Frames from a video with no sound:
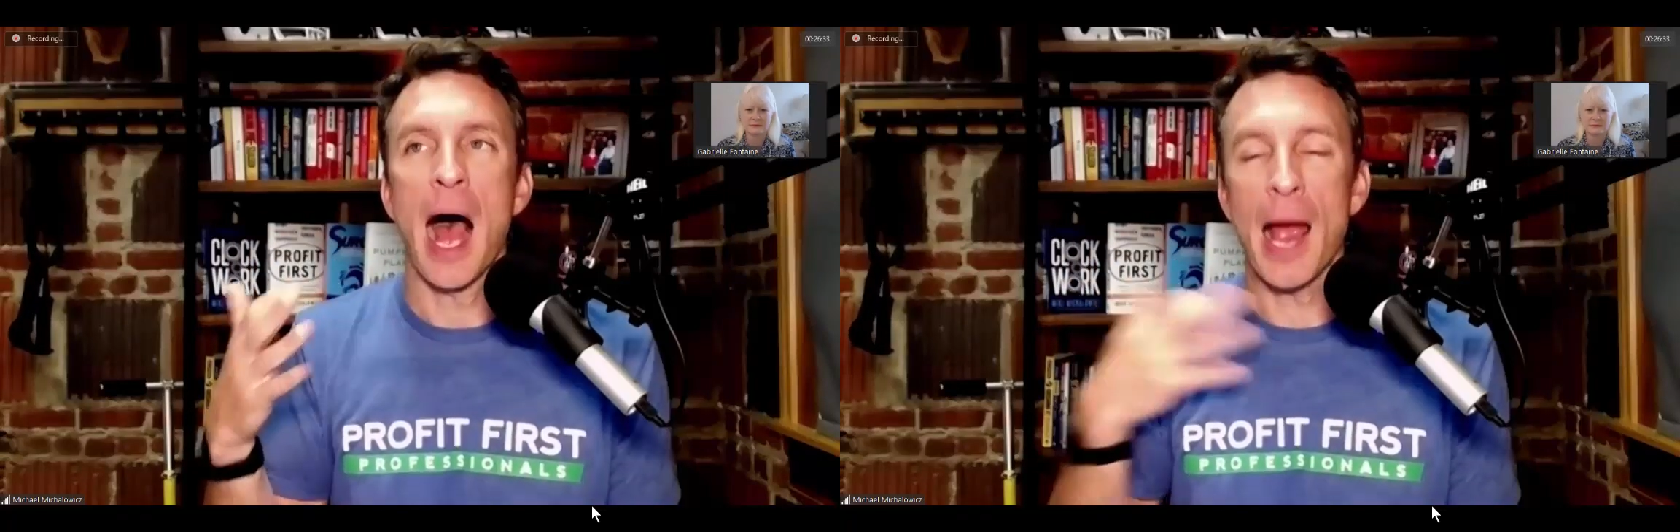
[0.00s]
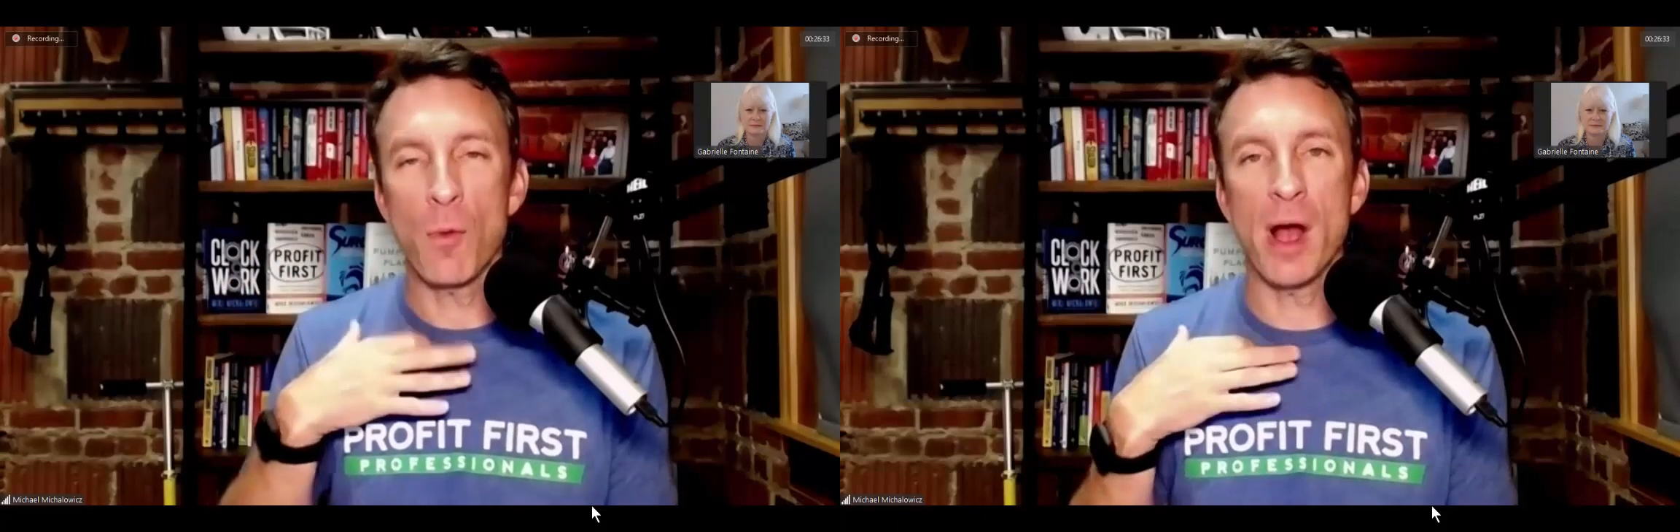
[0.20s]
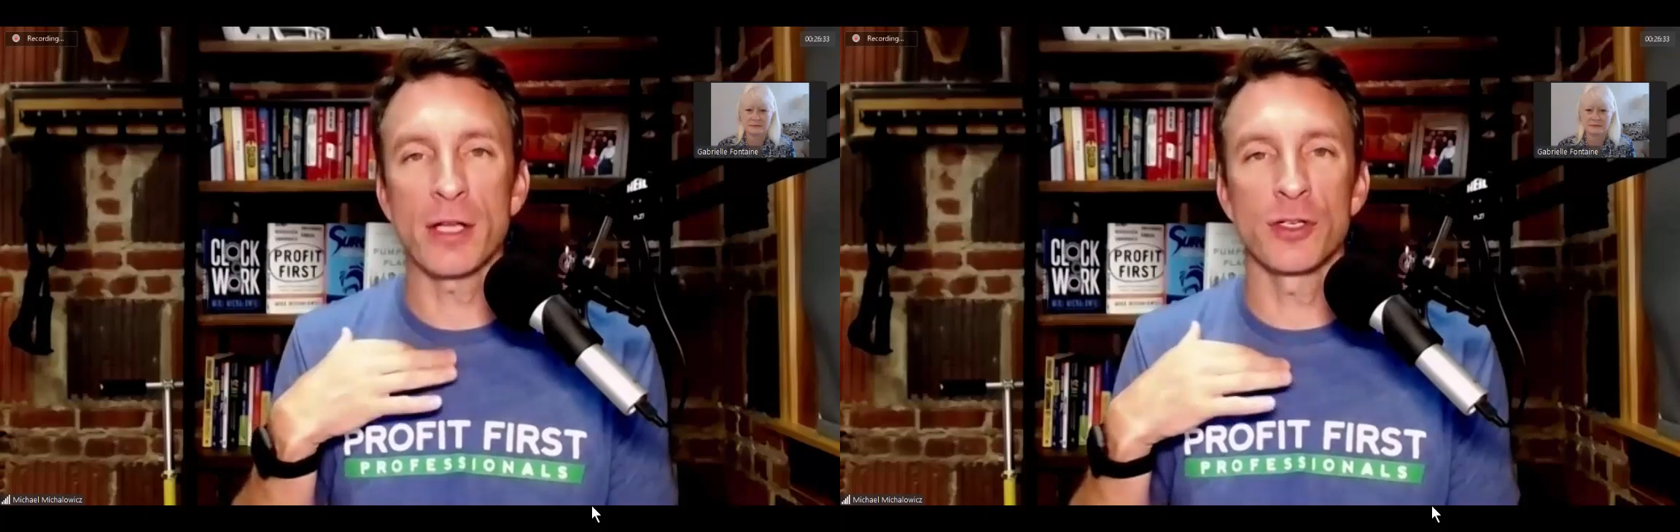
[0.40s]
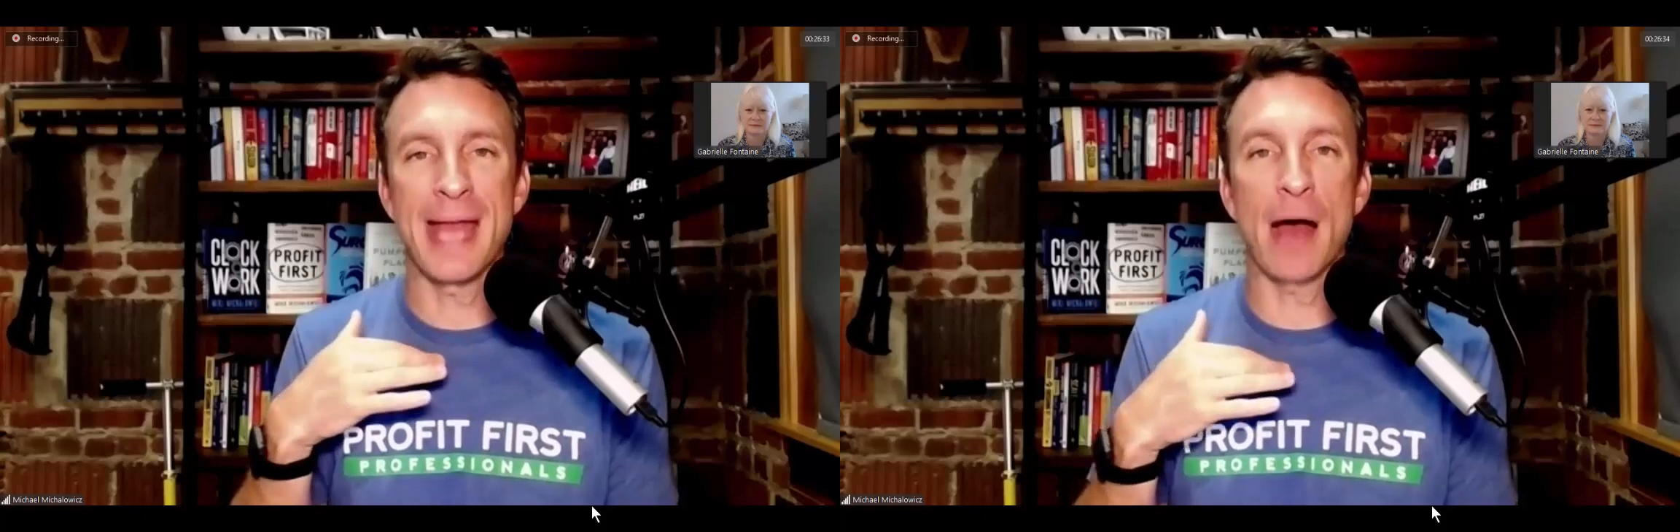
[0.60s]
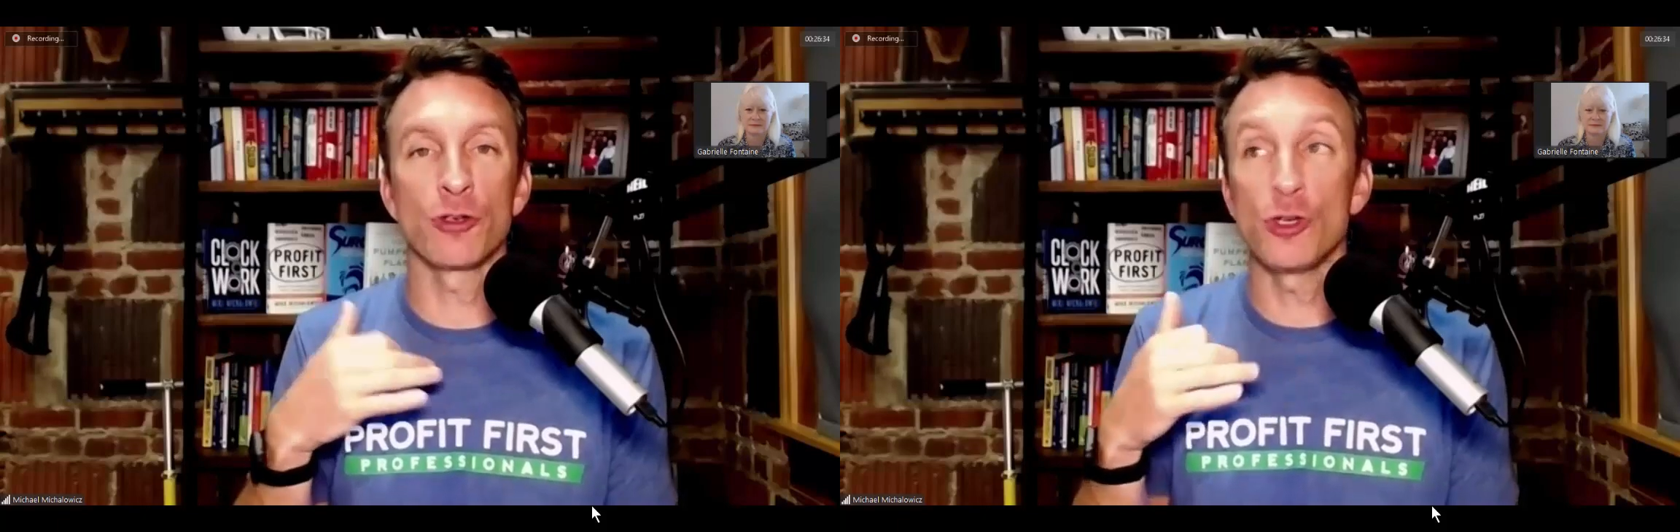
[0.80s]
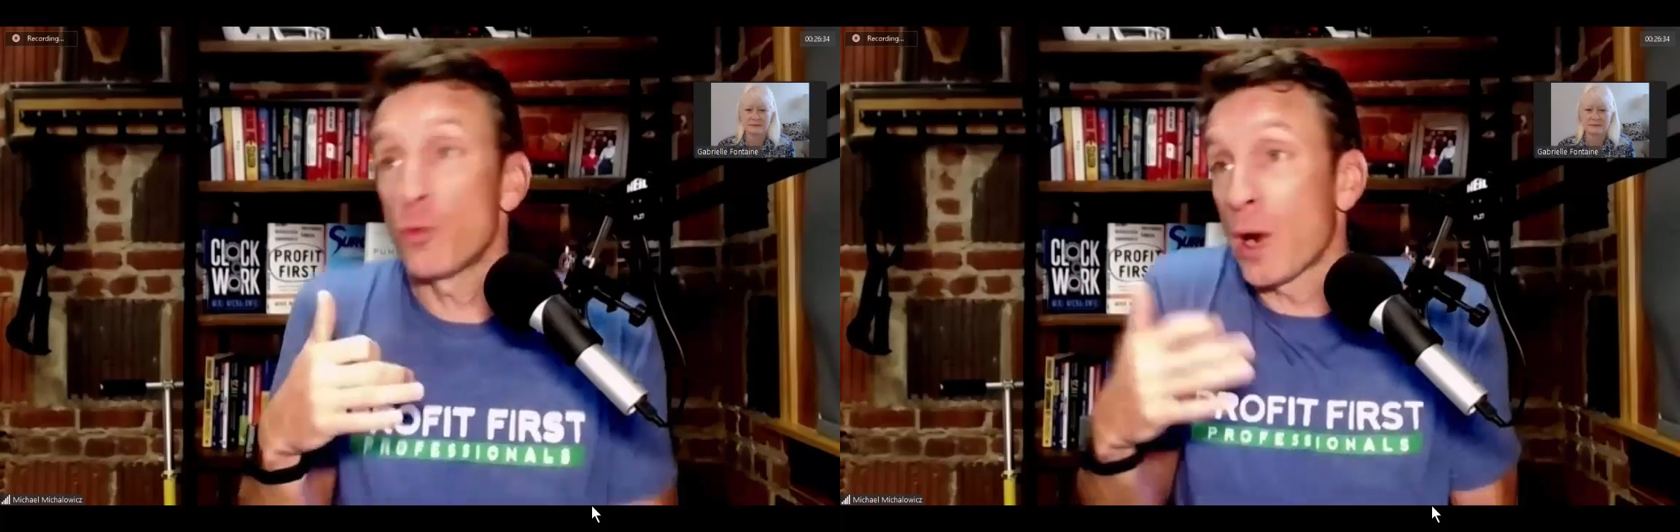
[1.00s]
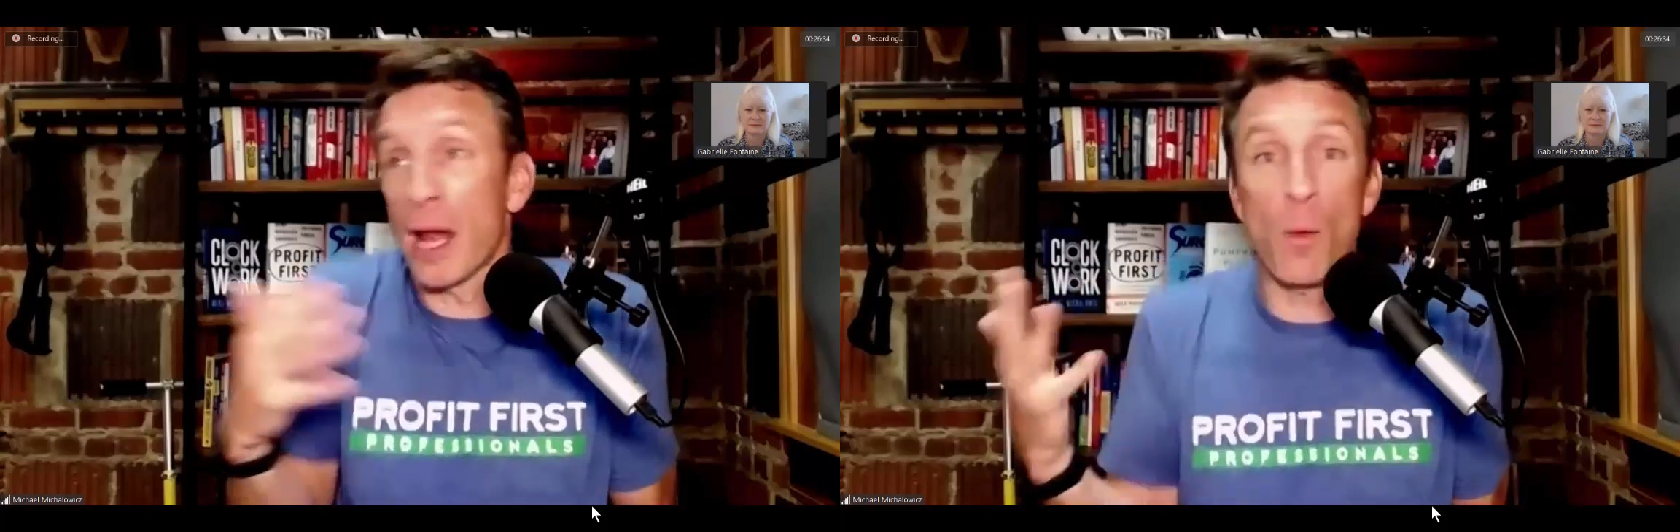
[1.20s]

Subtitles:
I want to now do what